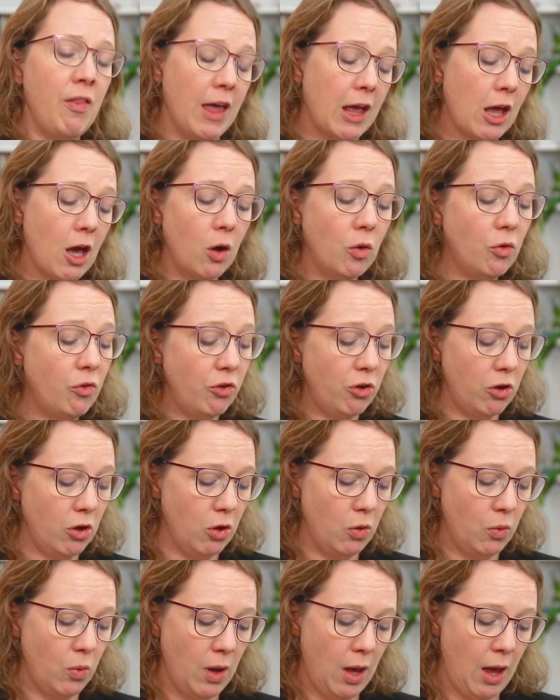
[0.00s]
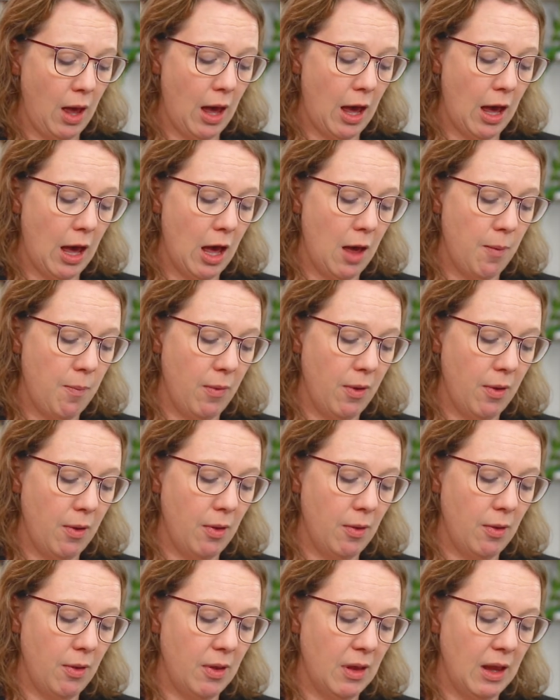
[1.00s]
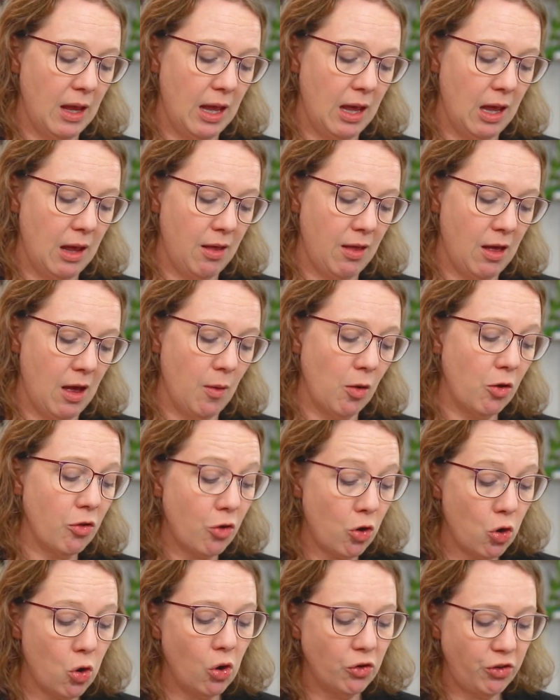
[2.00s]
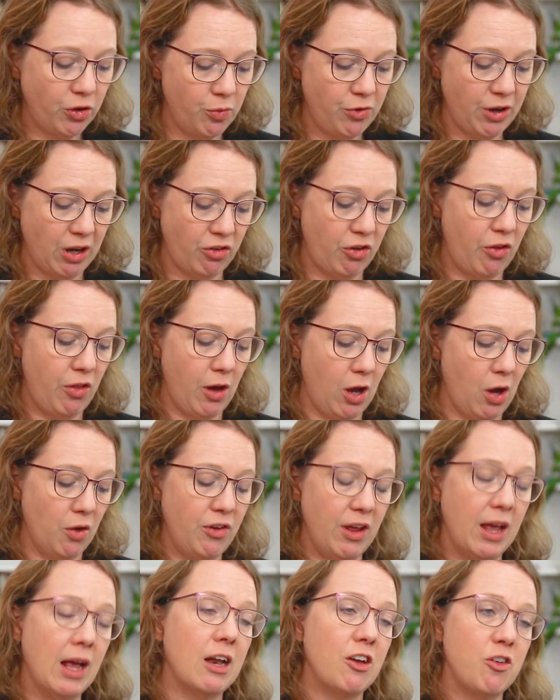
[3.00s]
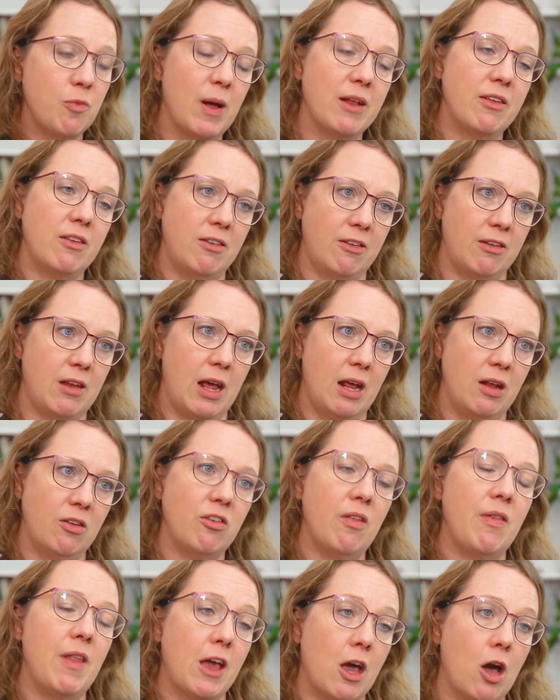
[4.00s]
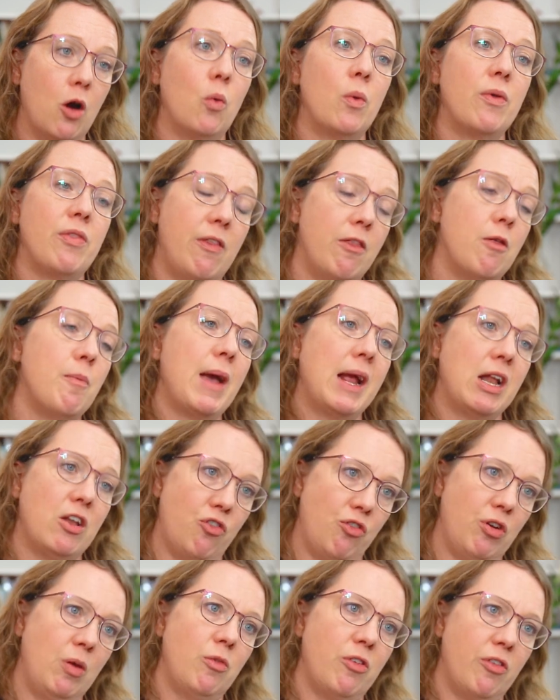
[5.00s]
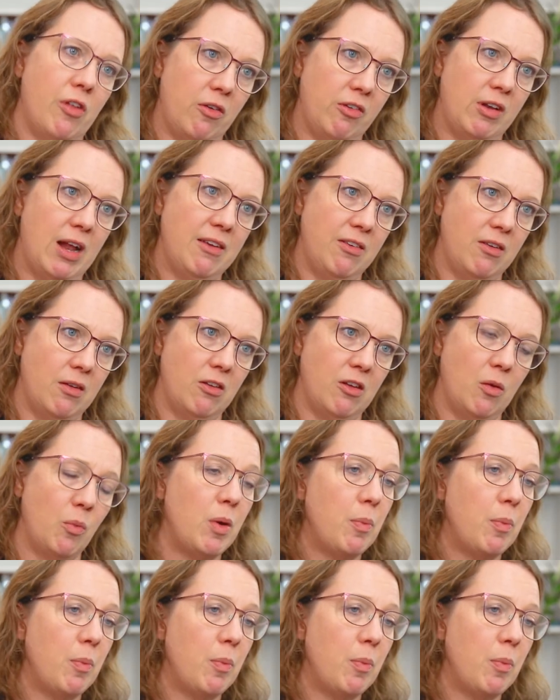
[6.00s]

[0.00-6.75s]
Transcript: They go to the core subjects. So they go to English, Maths and Science, and they go within the mainstream to those lessons.